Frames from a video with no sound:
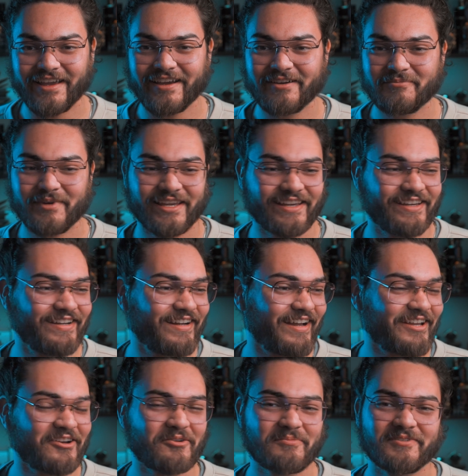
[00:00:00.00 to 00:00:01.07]
am, and I
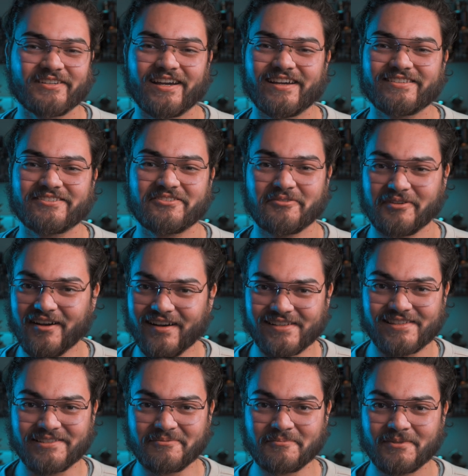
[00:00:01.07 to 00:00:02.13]
hope you guys are doing
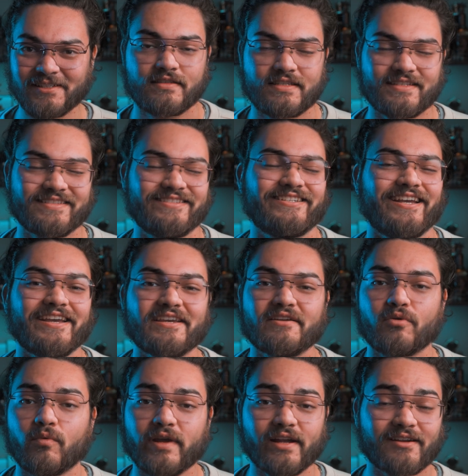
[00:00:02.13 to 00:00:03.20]
awesome. Today,
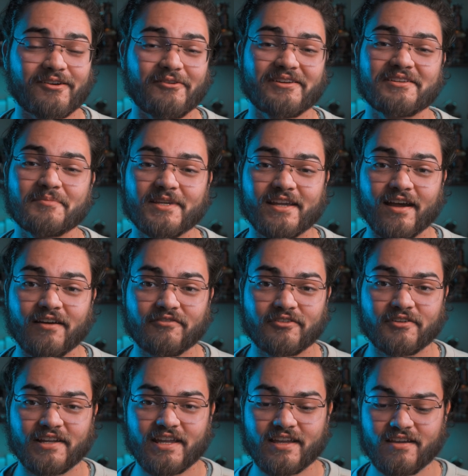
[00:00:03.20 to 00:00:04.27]
we are going to be
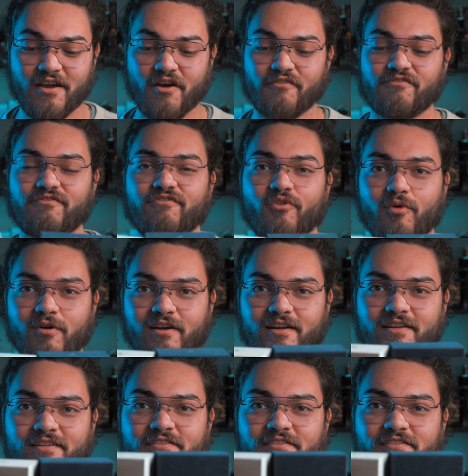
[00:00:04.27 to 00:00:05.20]
covering 4